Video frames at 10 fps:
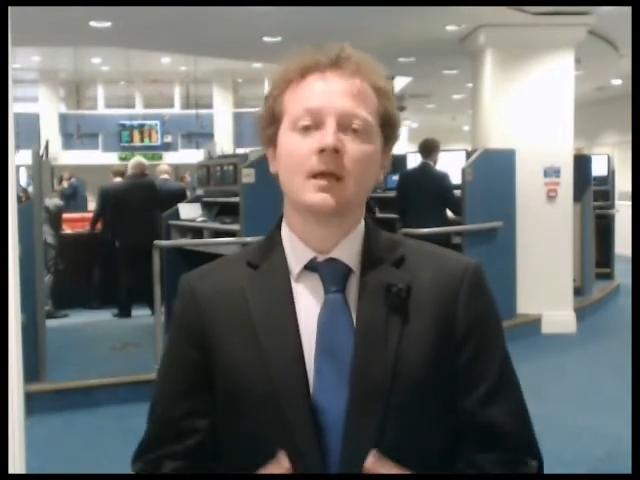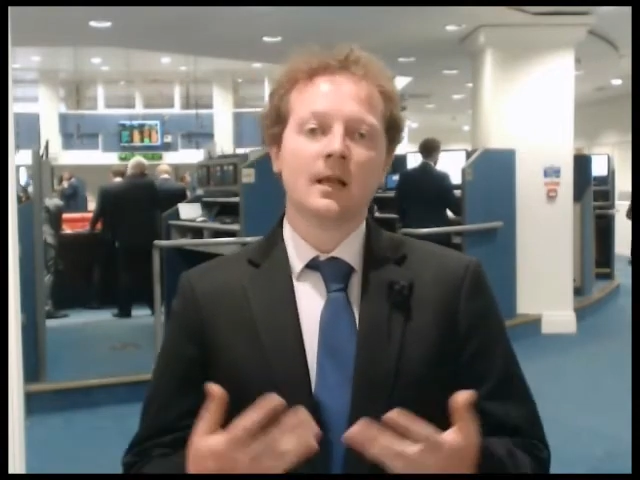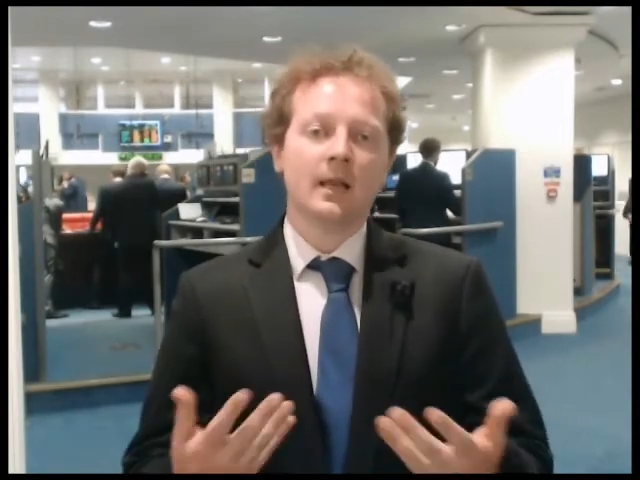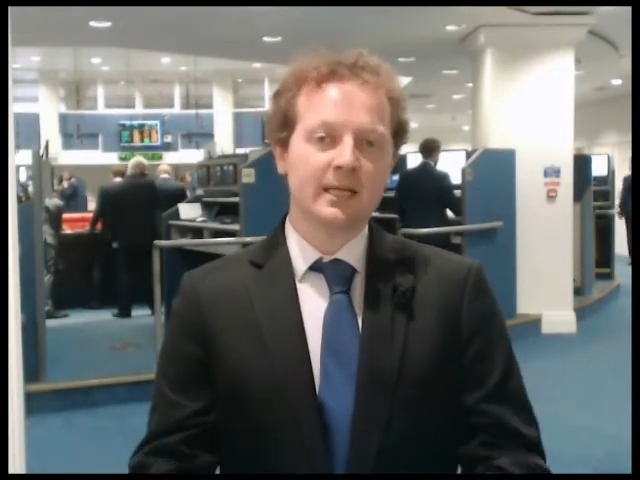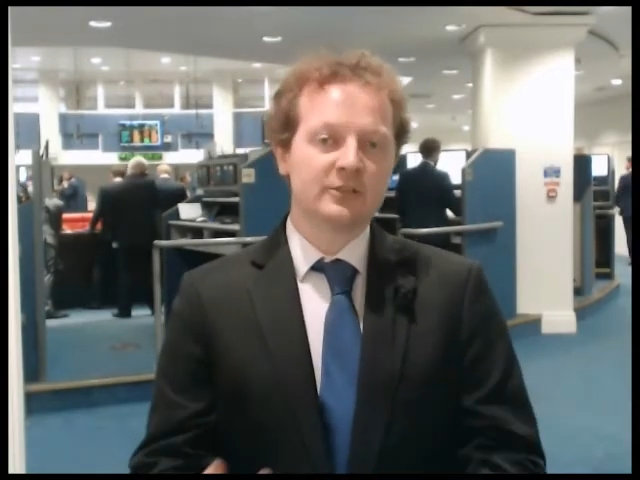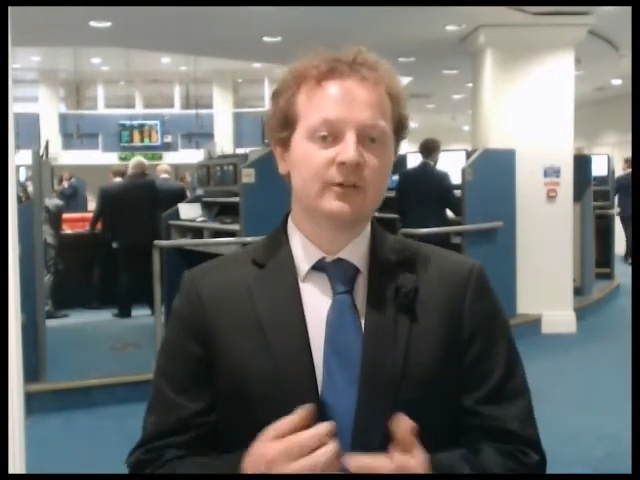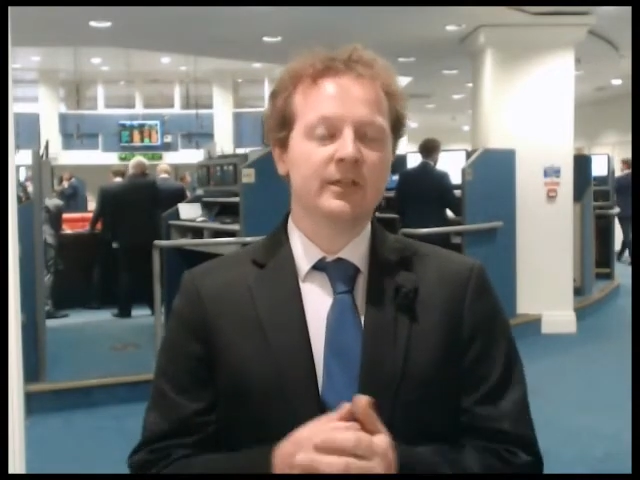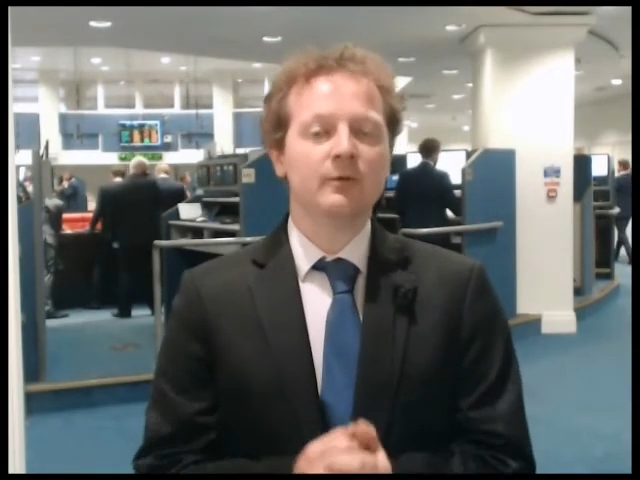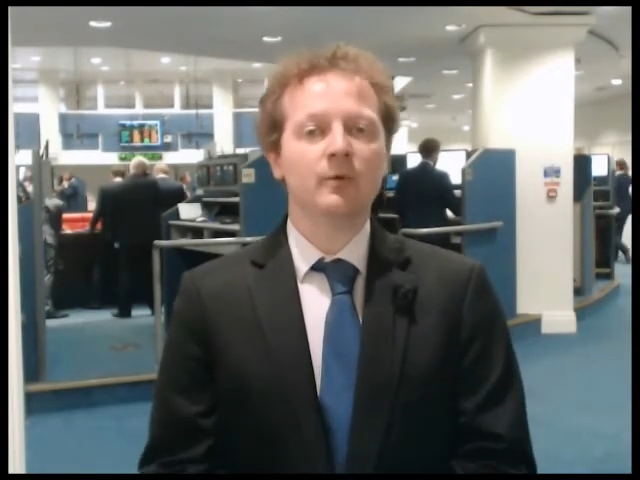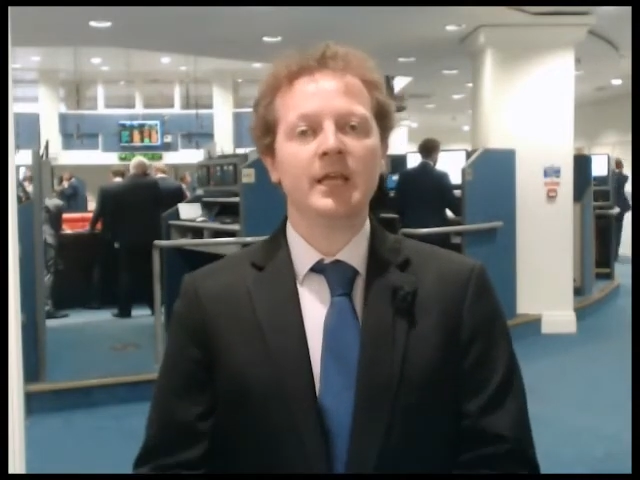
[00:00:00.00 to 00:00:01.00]
Later in
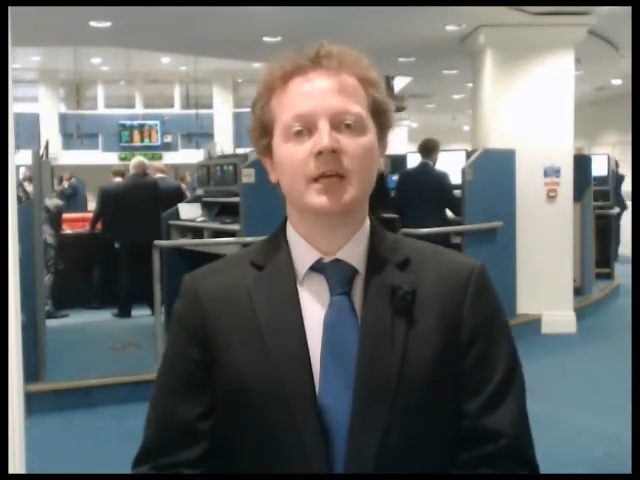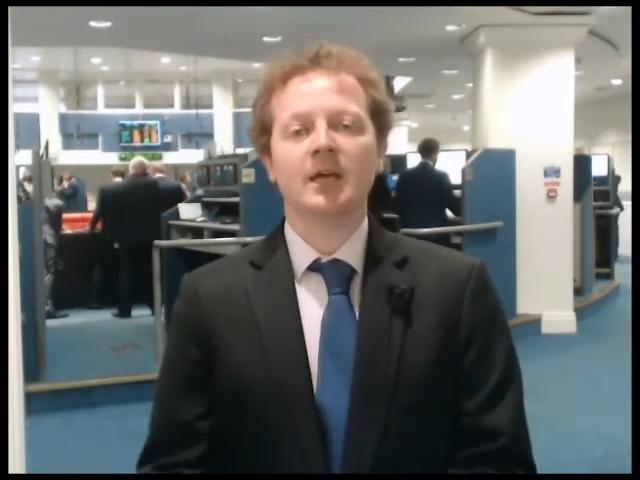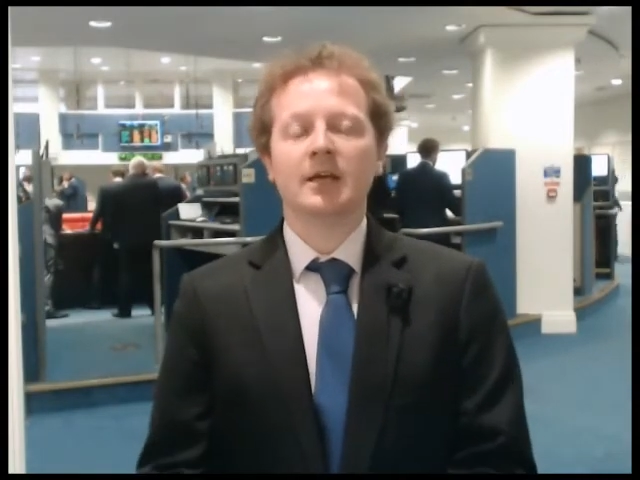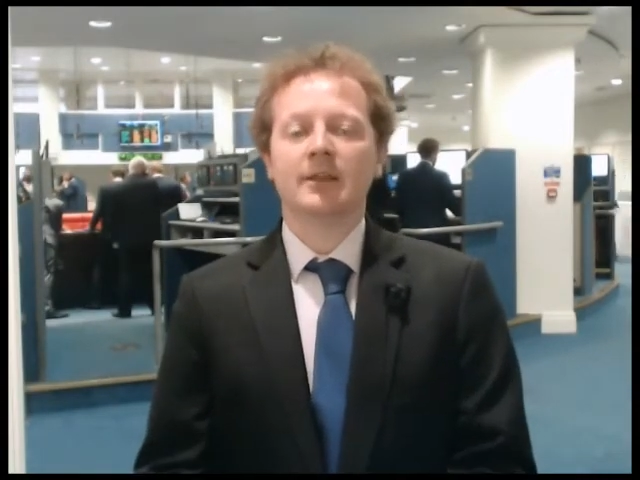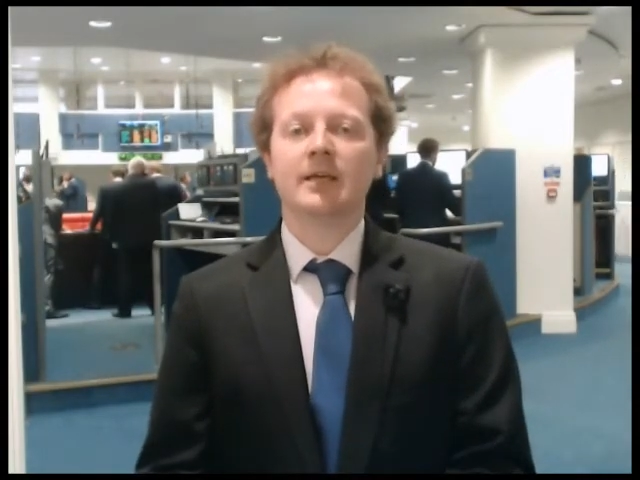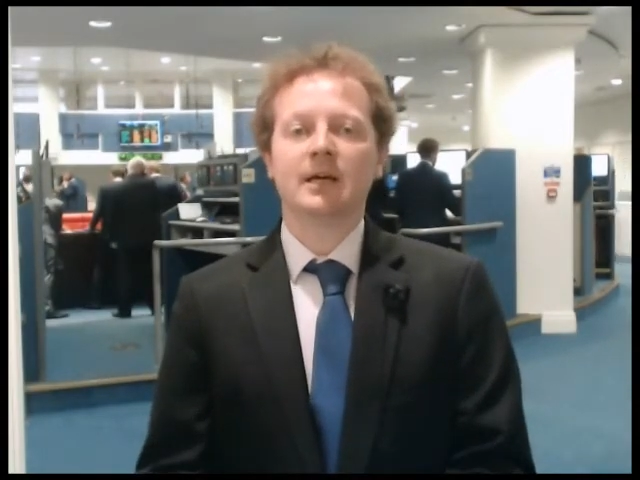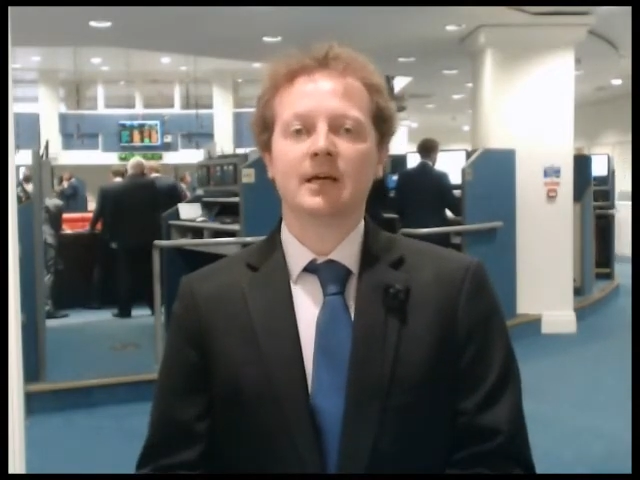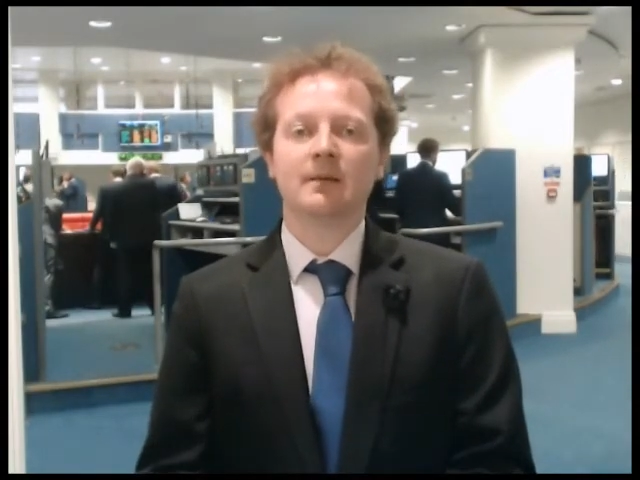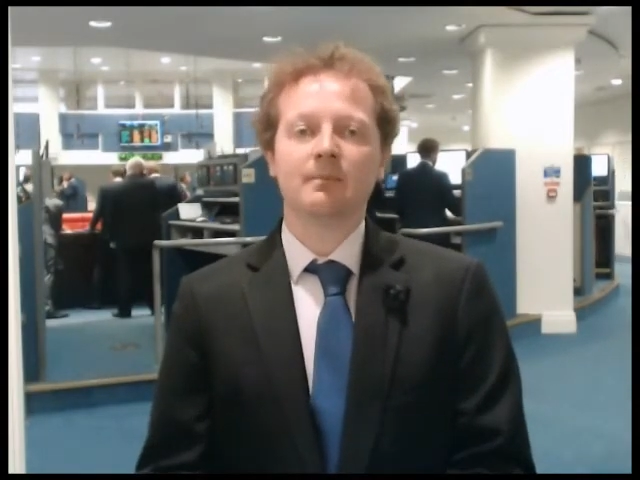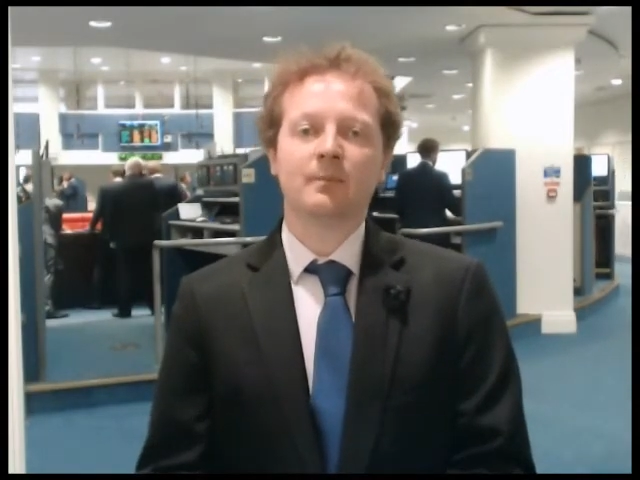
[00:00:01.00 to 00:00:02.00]
the week, the um,